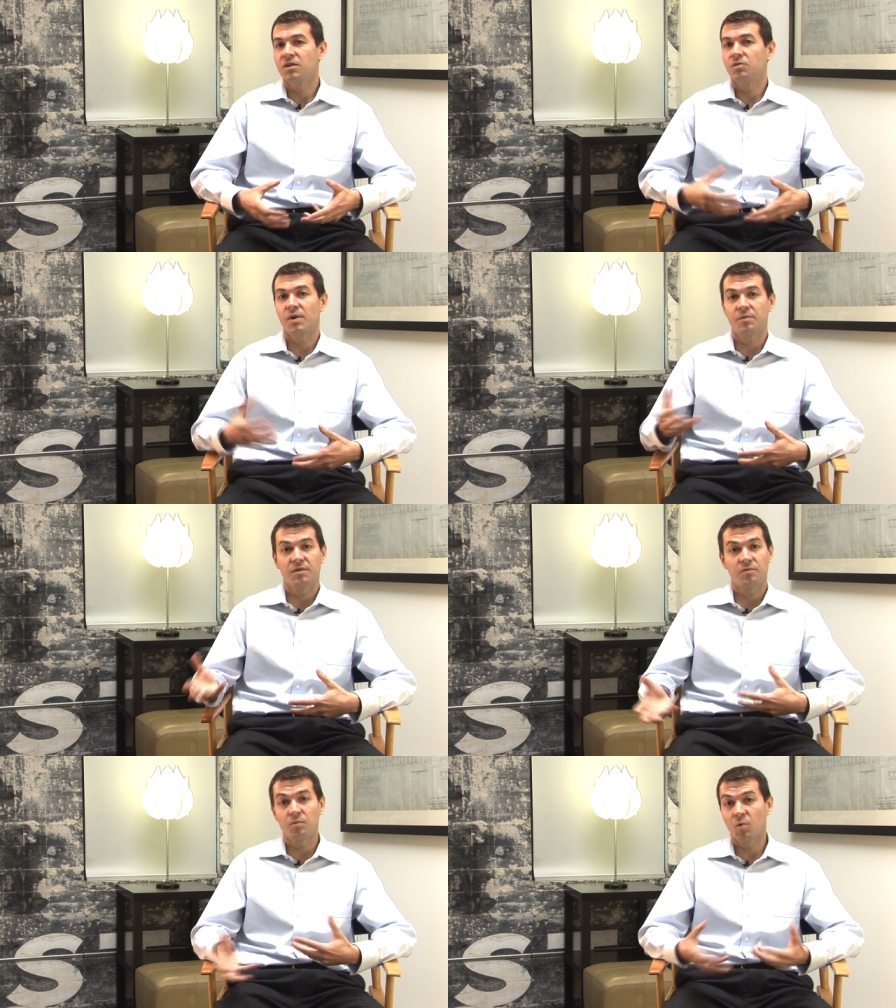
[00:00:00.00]
You
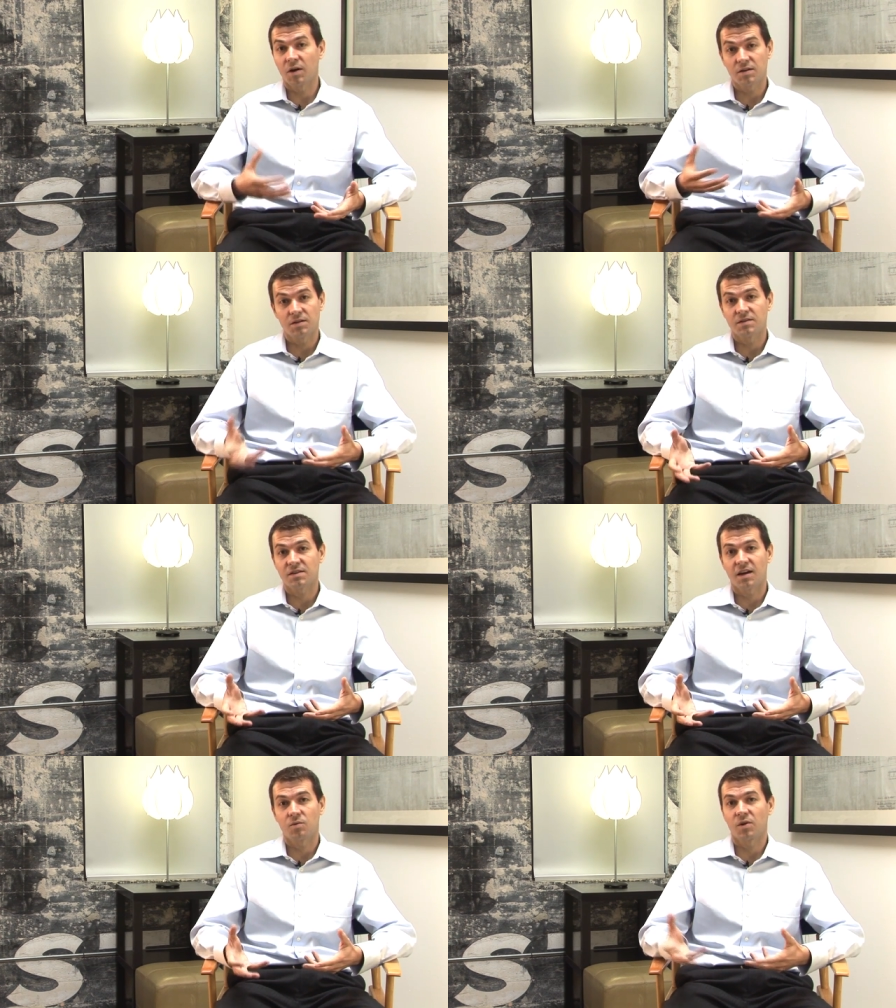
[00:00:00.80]
maybe want to
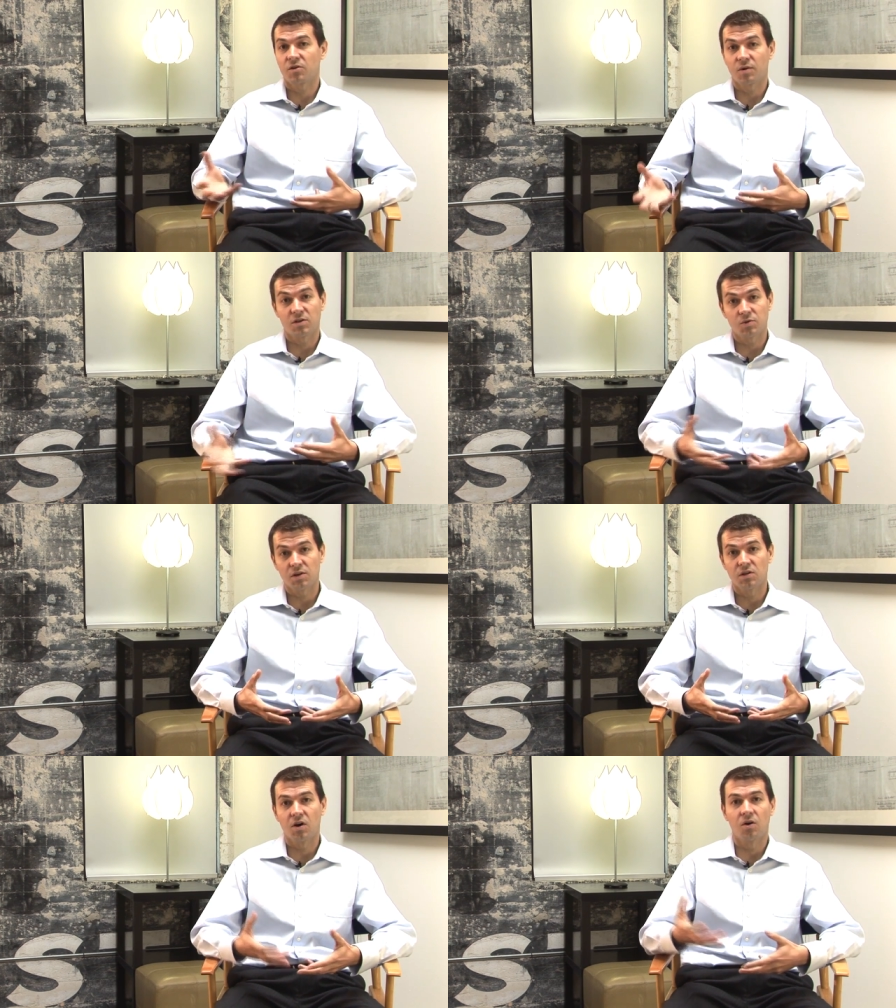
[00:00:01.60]
decide whether you want to do it
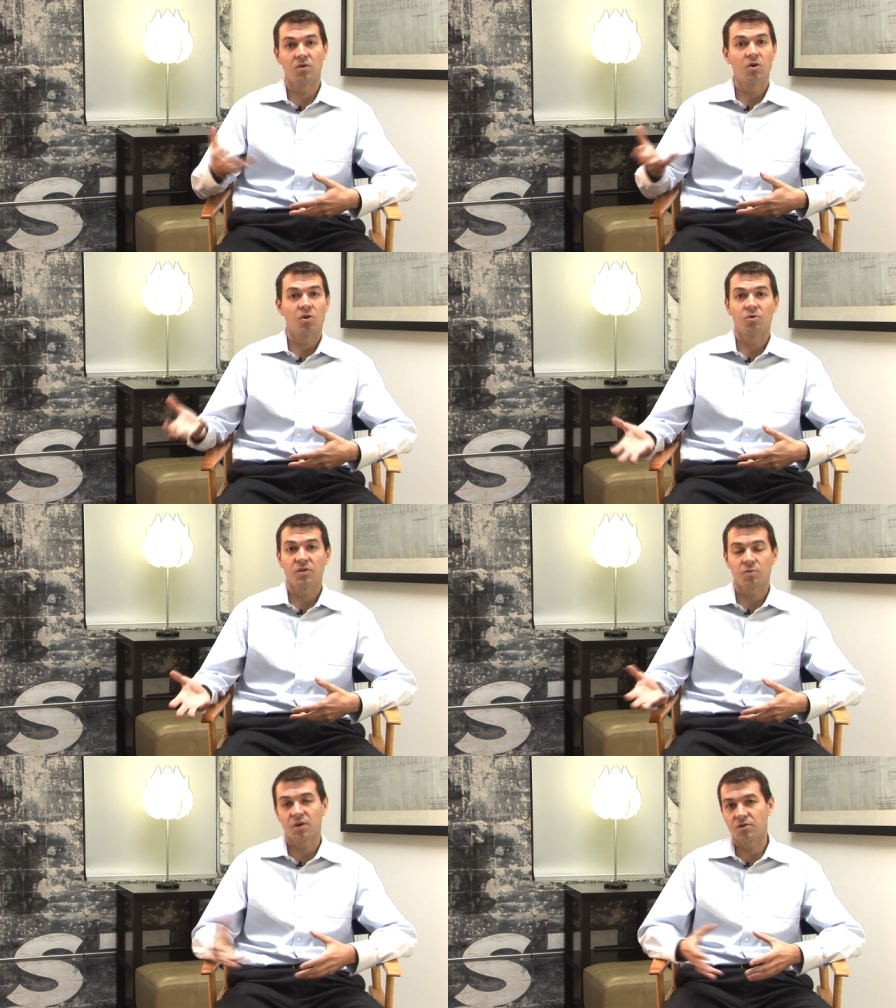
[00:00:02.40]
alone or
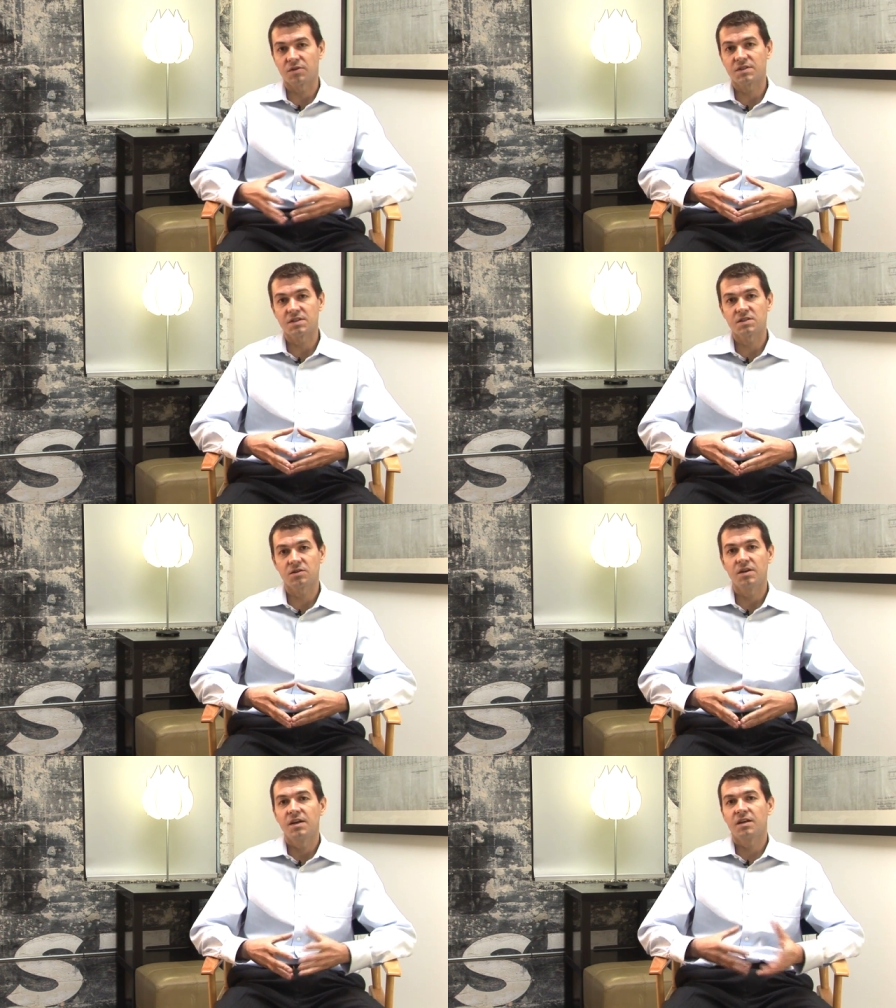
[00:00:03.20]
with your brother and sister.